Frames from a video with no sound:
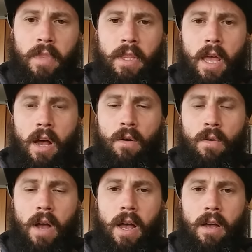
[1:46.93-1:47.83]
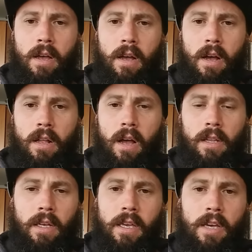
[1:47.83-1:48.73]
Now,
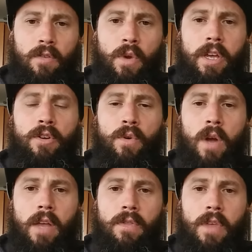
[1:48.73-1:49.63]
I'll again reiterate